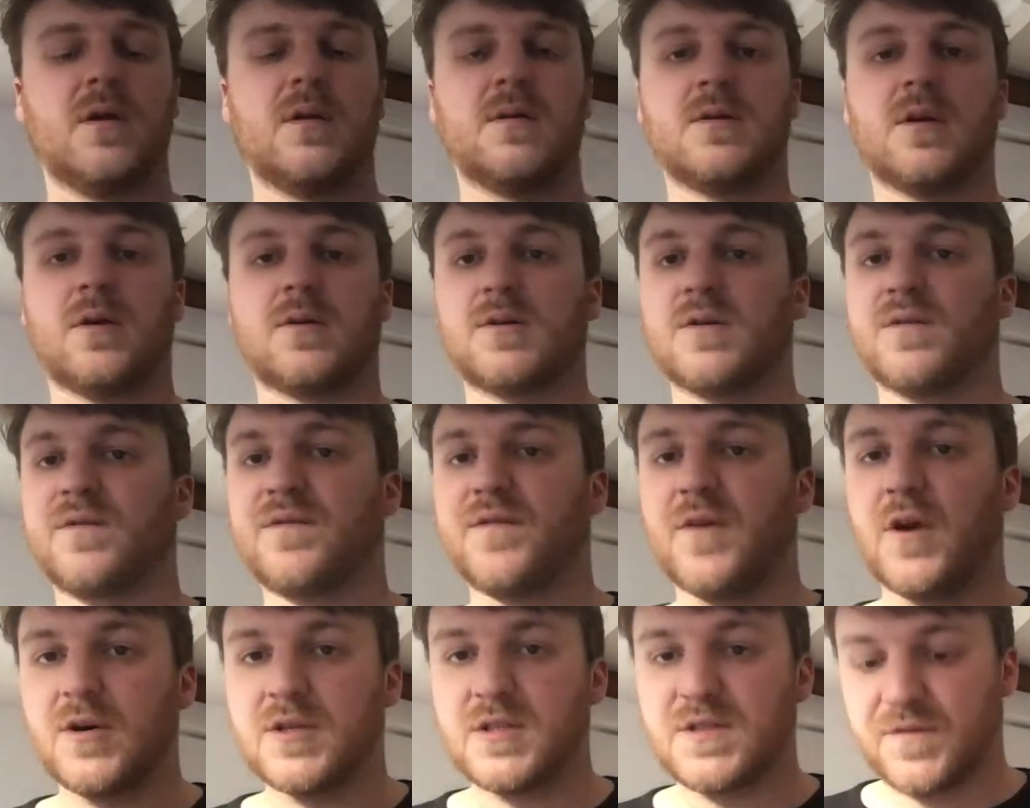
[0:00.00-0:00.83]
Dr.
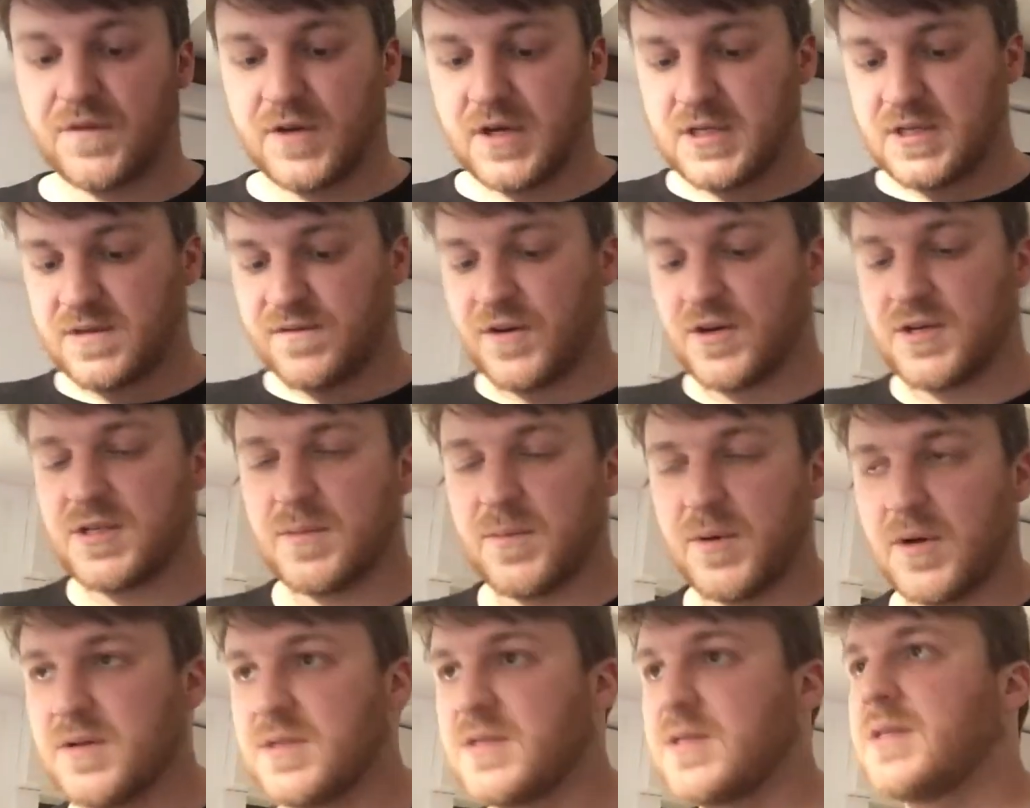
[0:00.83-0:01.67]
Phosphorus, first
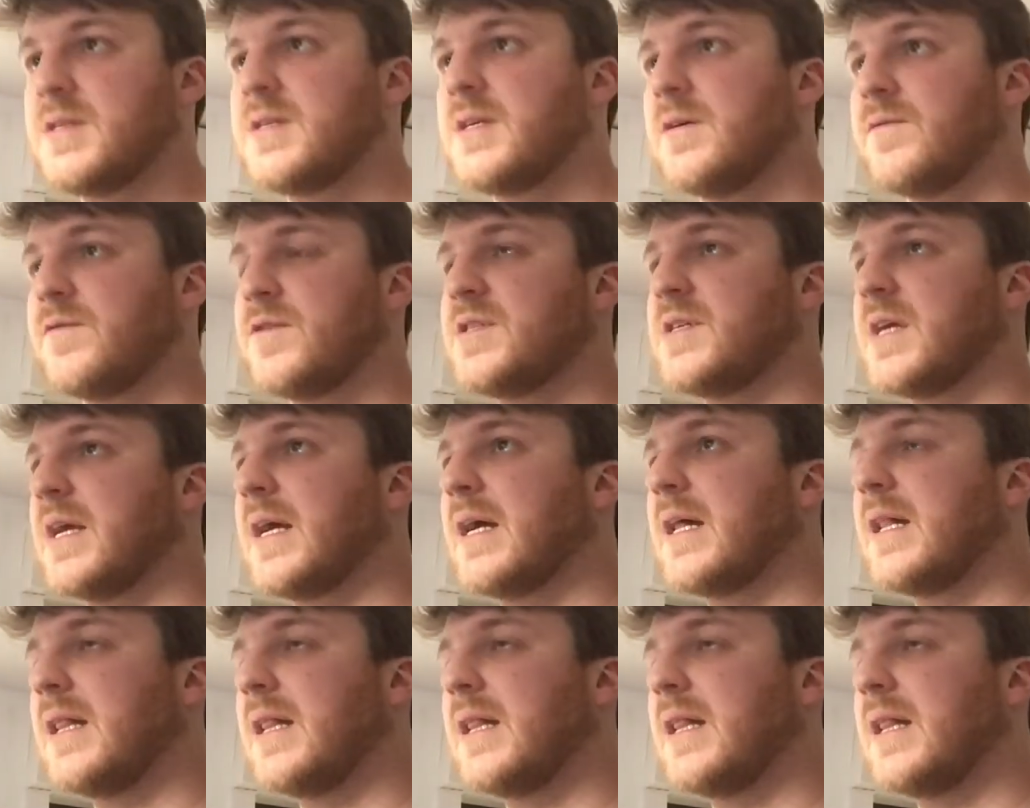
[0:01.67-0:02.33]
appearance of Silver St.